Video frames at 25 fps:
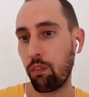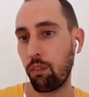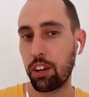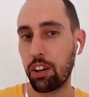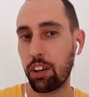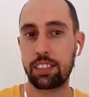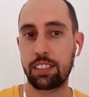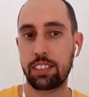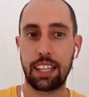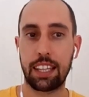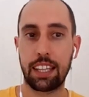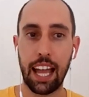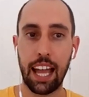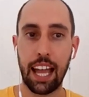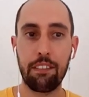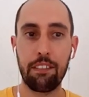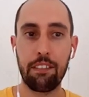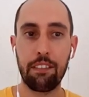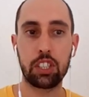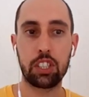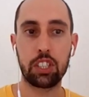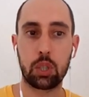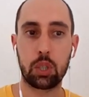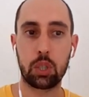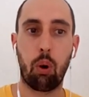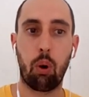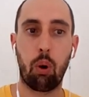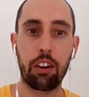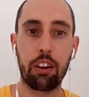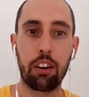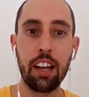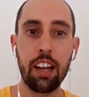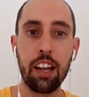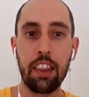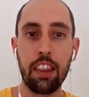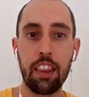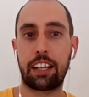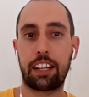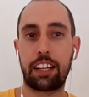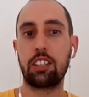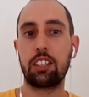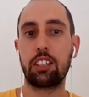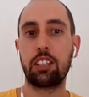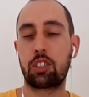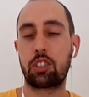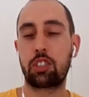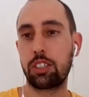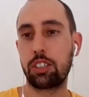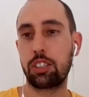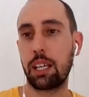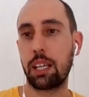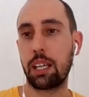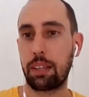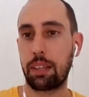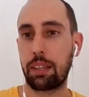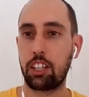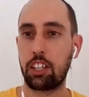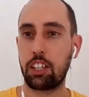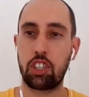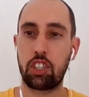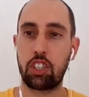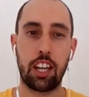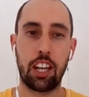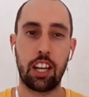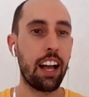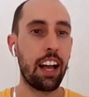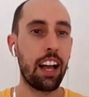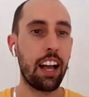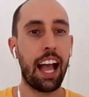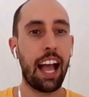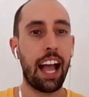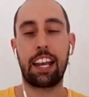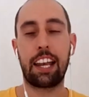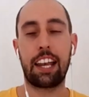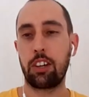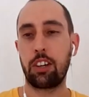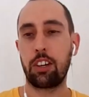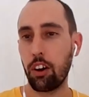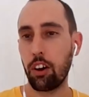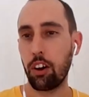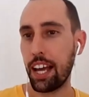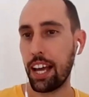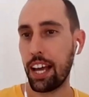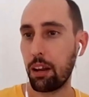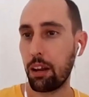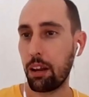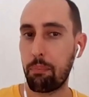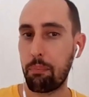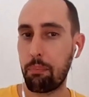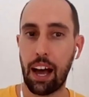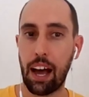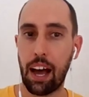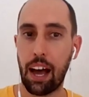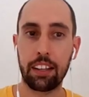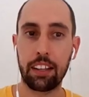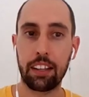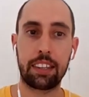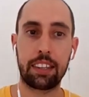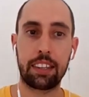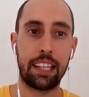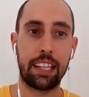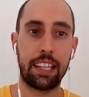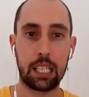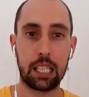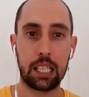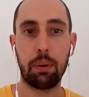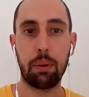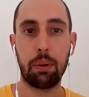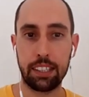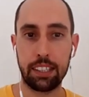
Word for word: confidence that they have a squad that can do something this year. And no doubt about it, the